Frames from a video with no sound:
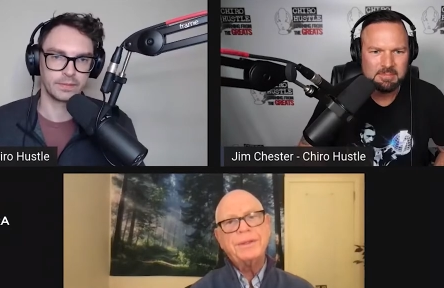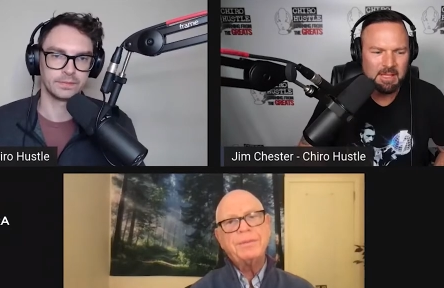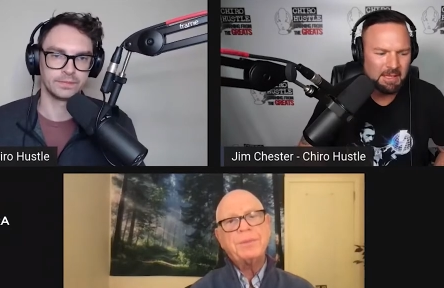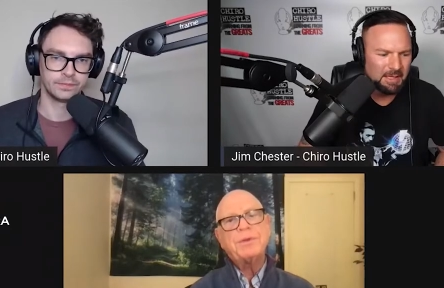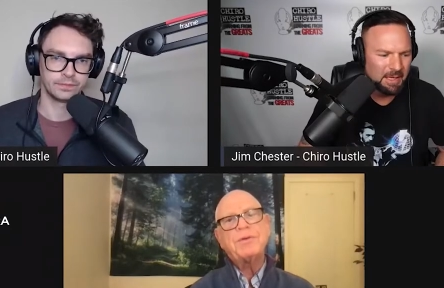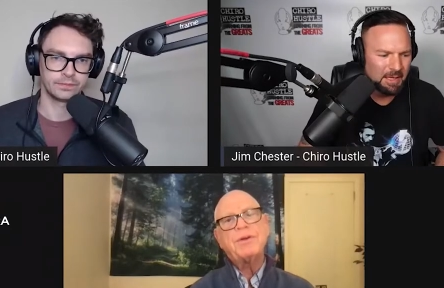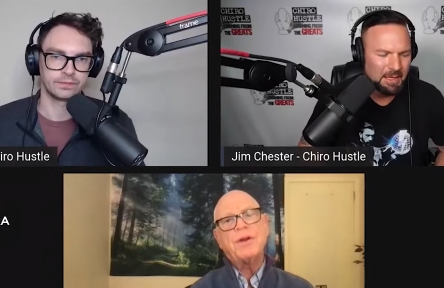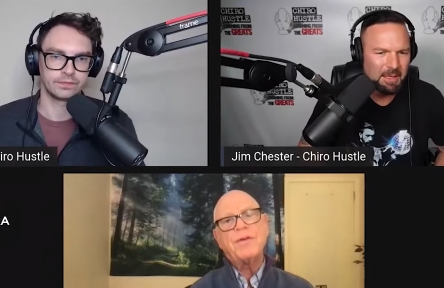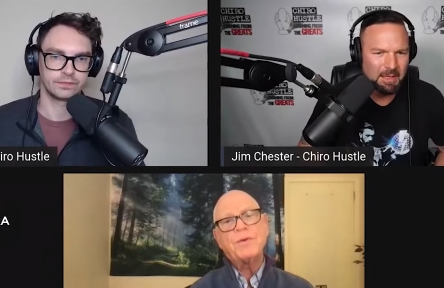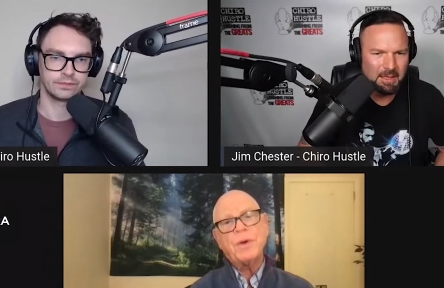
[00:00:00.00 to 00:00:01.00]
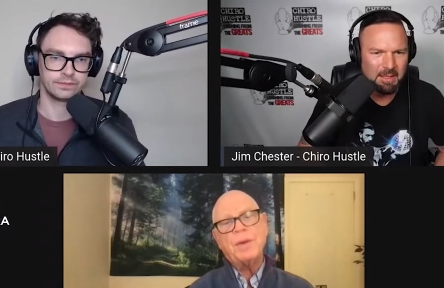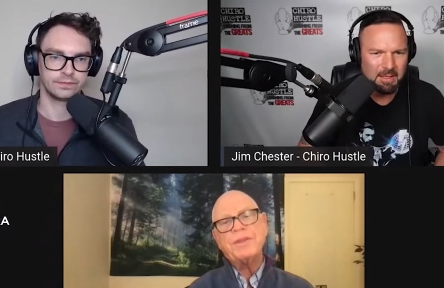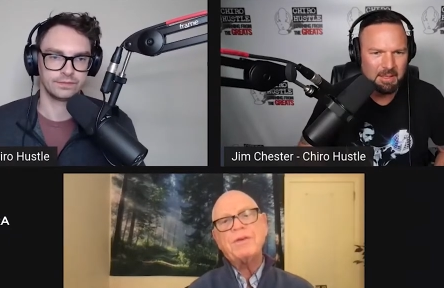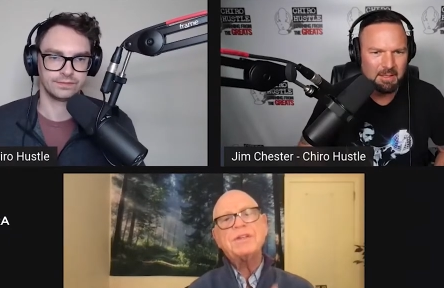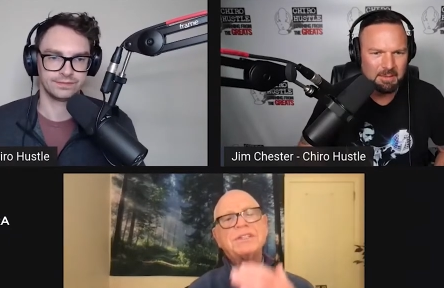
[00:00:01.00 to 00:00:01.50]
Speaker 1: Yeah.
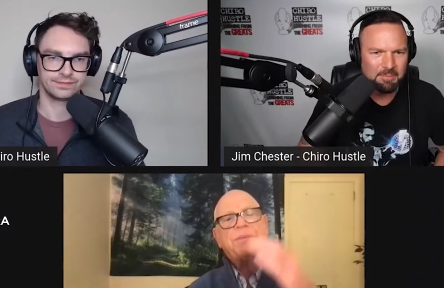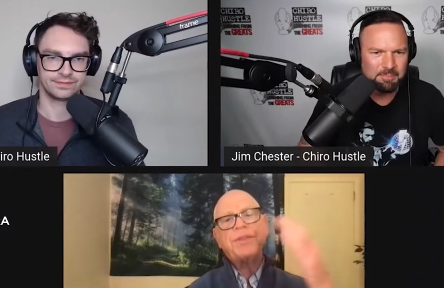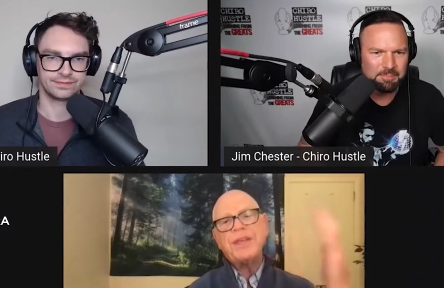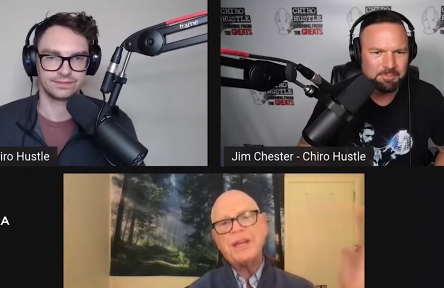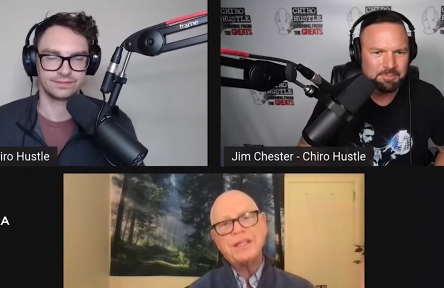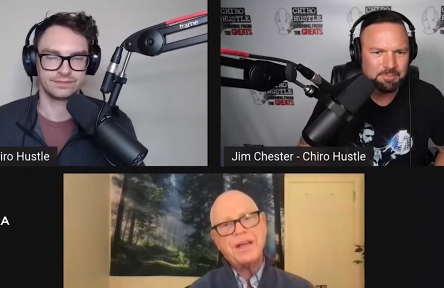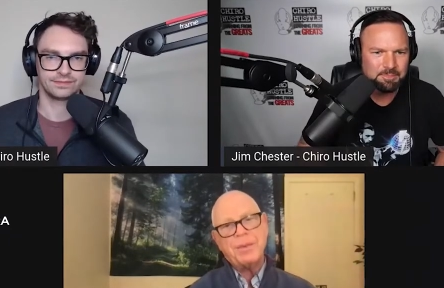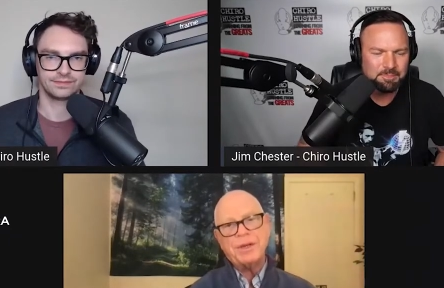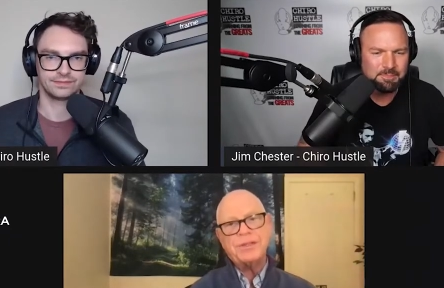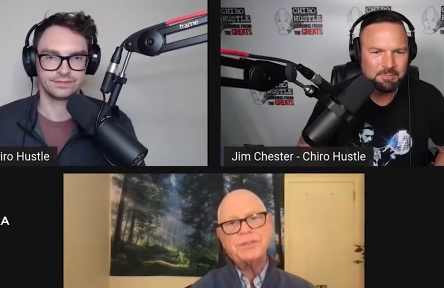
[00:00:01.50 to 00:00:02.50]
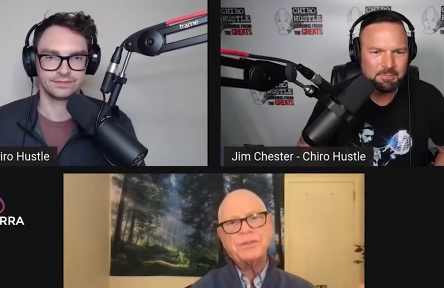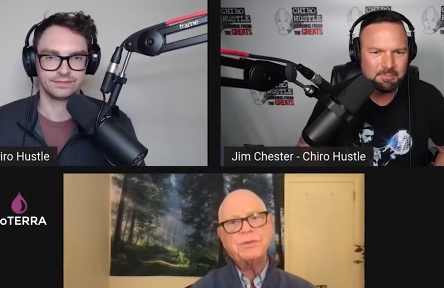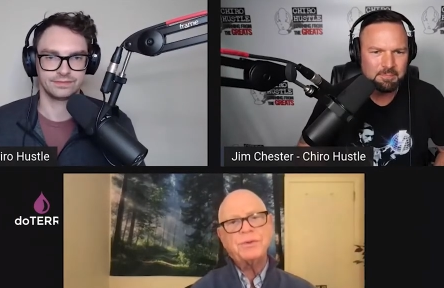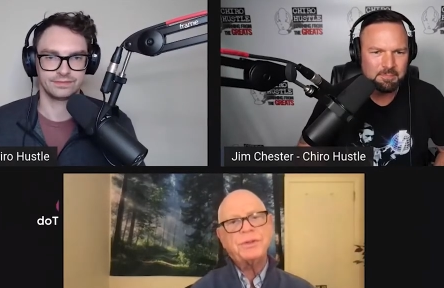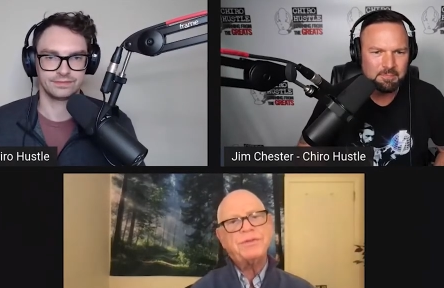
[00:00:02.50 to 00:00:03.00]
Overwhelmed. They're in sympathetic dominance
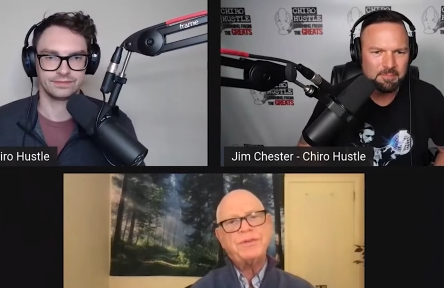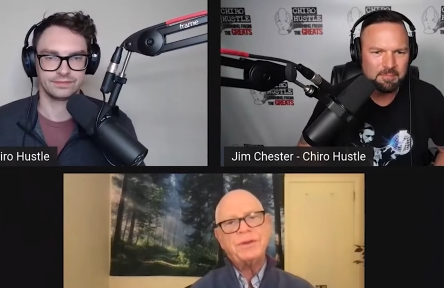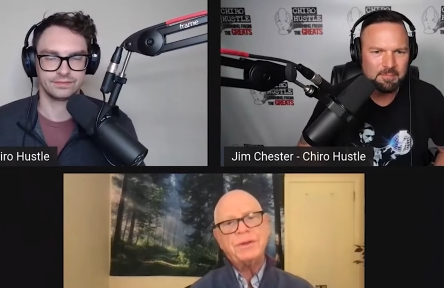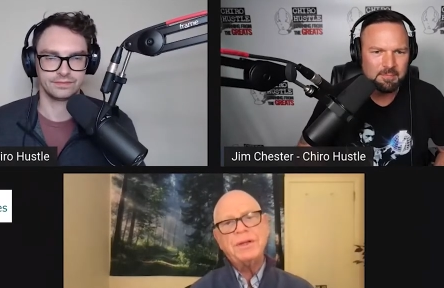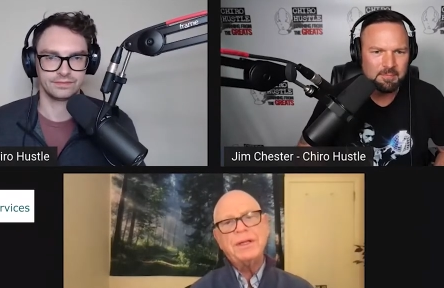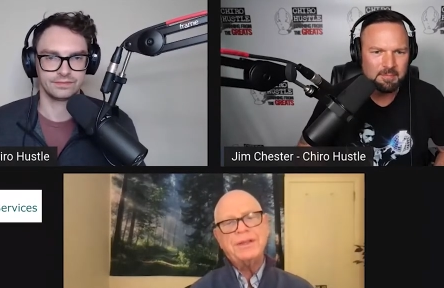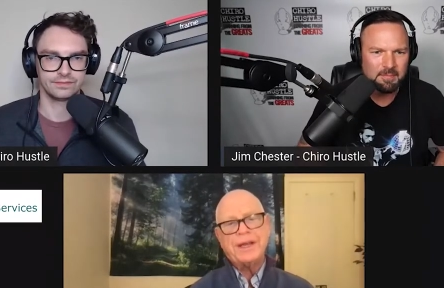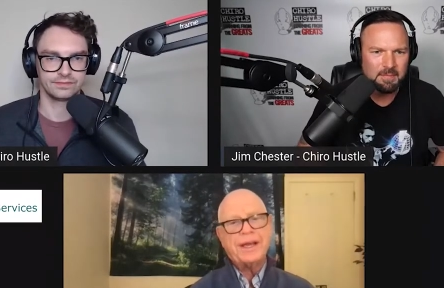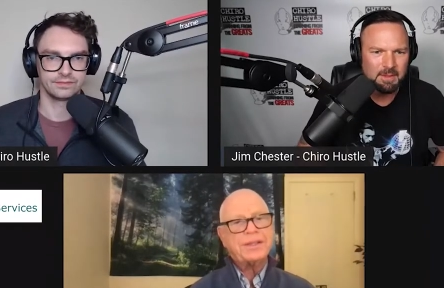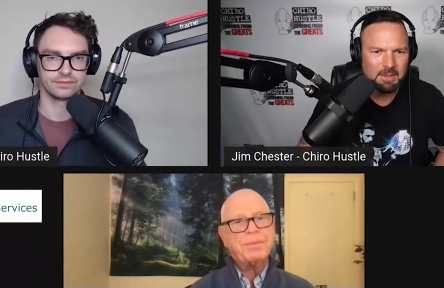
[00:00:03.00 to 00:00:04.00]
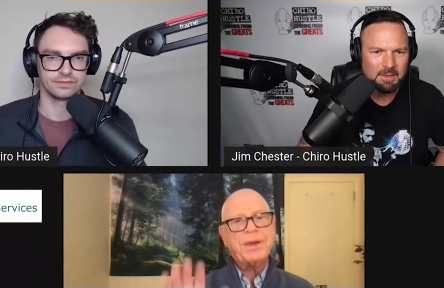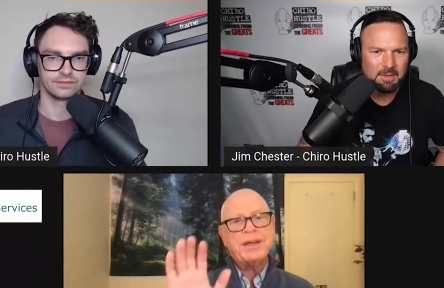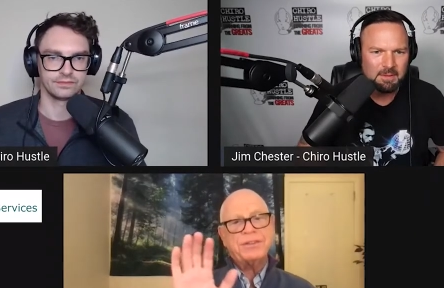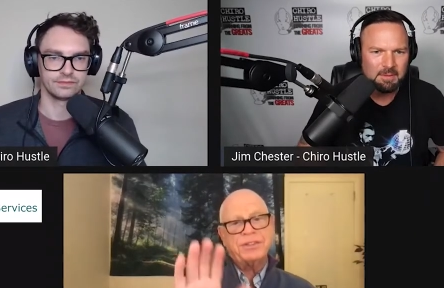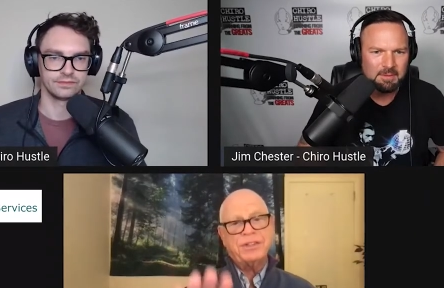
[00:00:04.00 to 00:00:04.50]
too with the fear. They got the
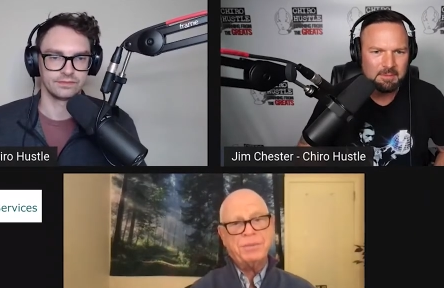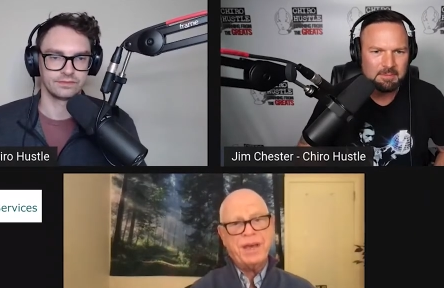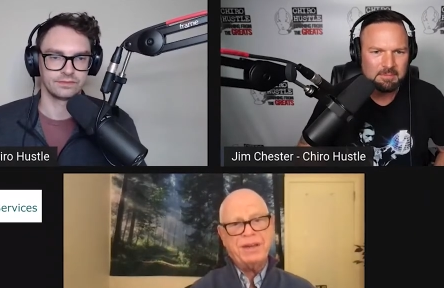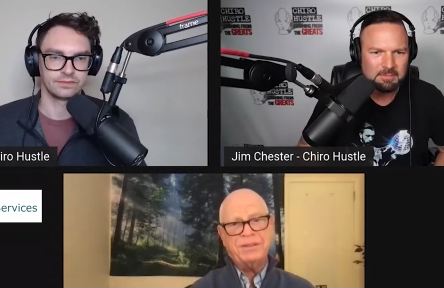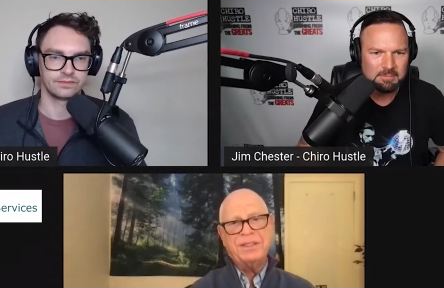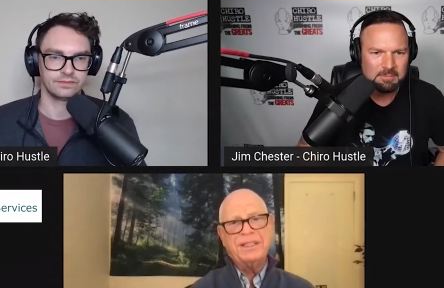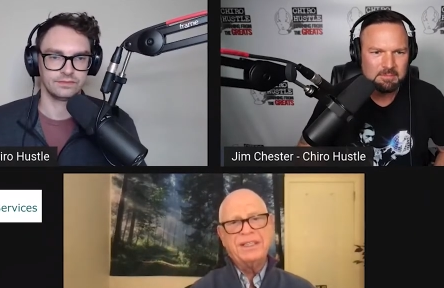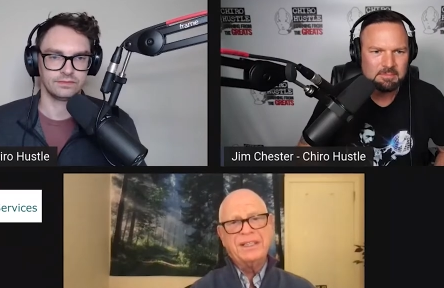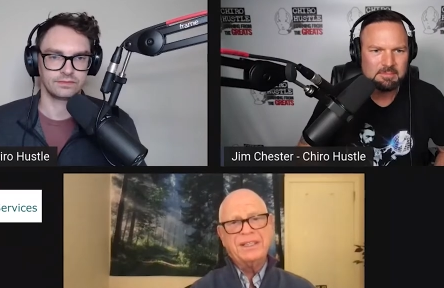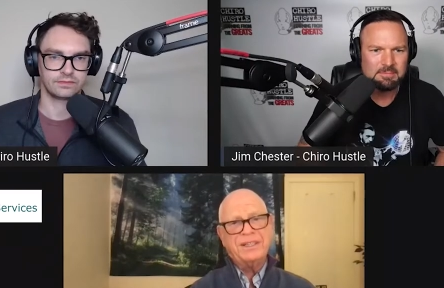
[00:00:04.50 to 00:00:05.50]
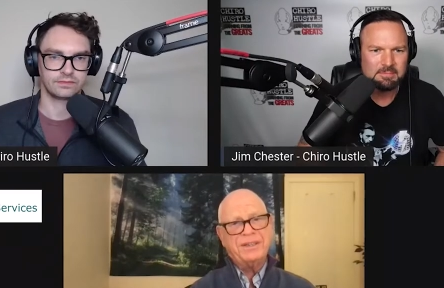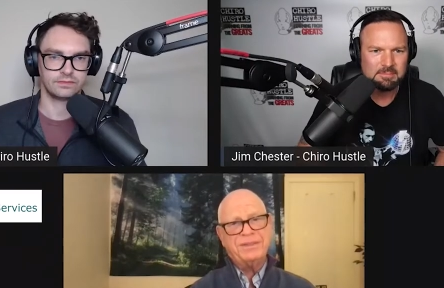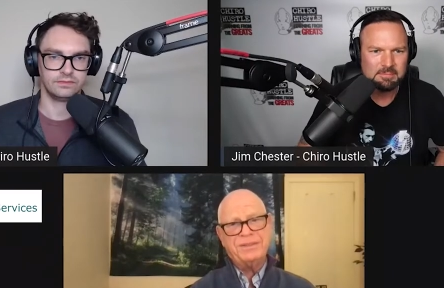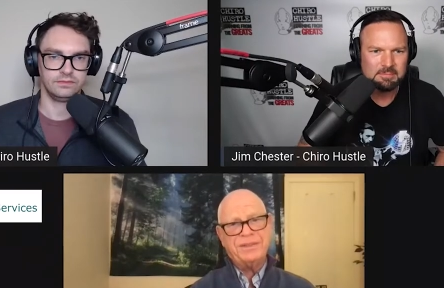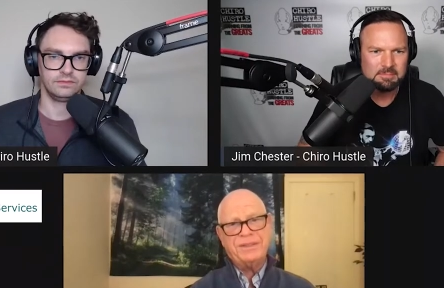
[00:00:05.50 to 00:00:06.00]
pedal to the metal. You
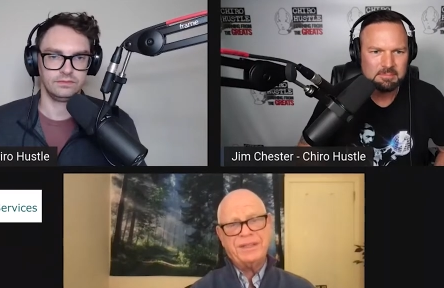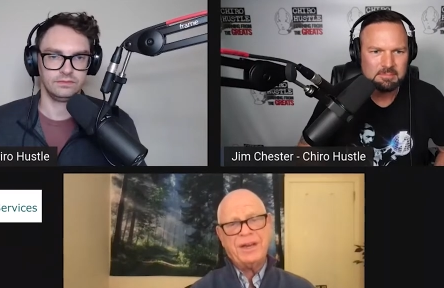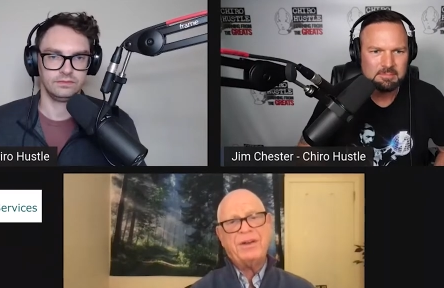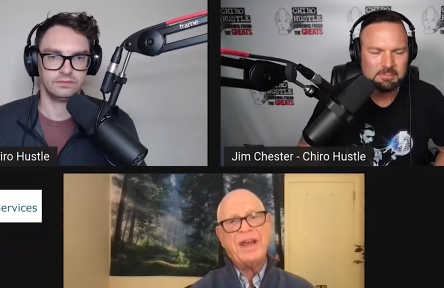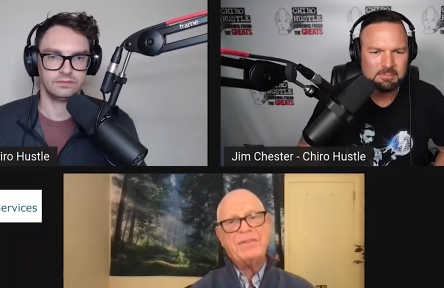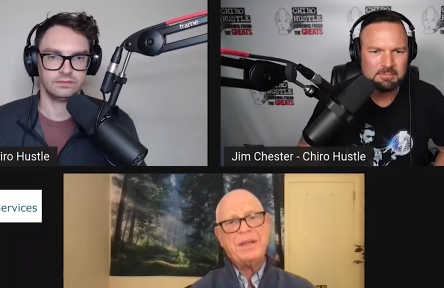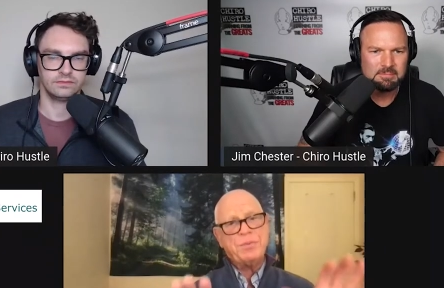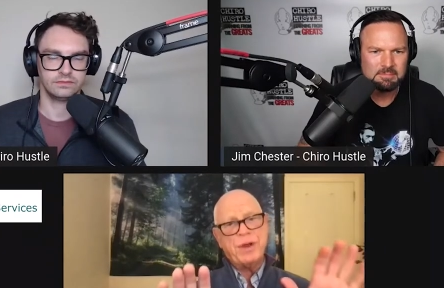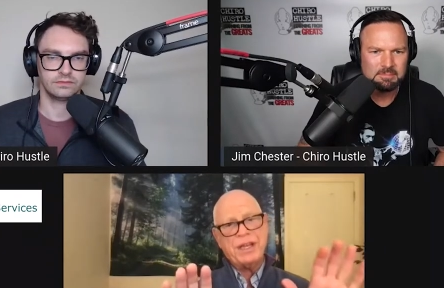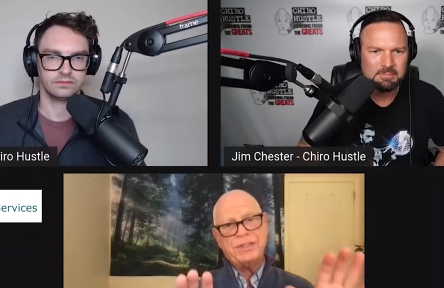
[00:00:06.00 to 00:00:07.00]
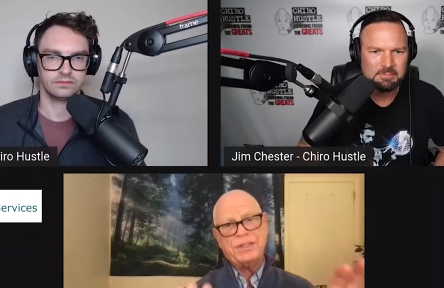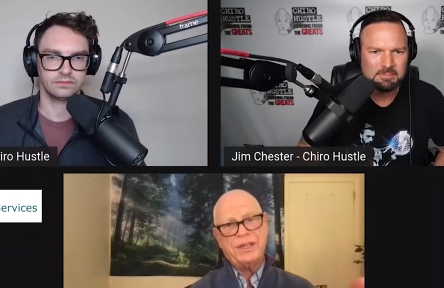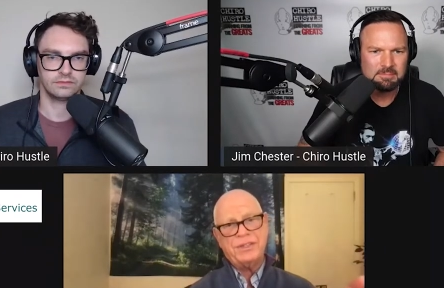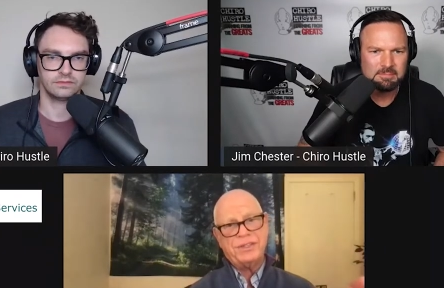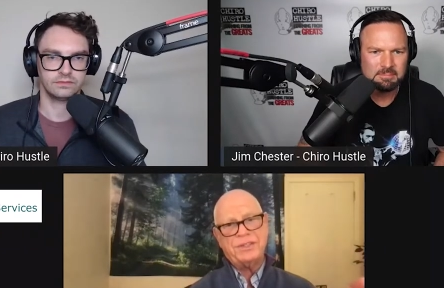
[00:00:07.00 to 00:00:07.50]
know, th they don't have any brakes in
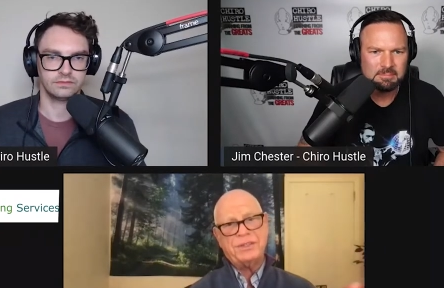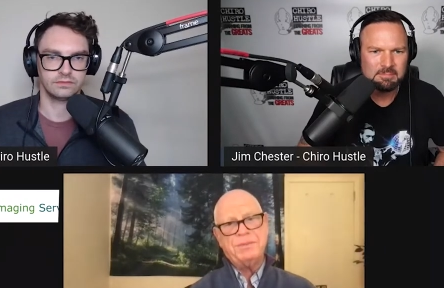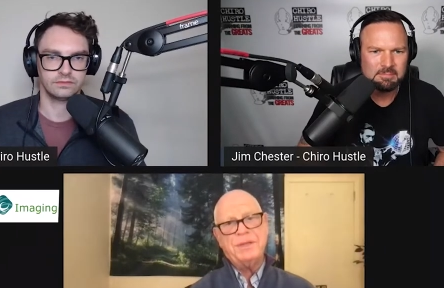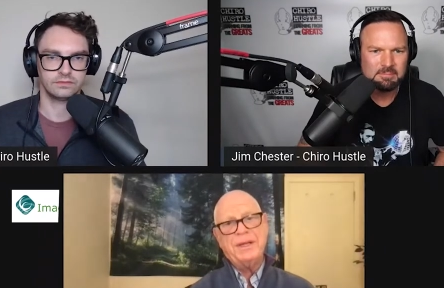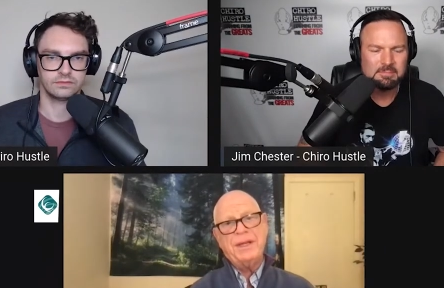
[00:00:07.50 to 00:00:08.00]
their system.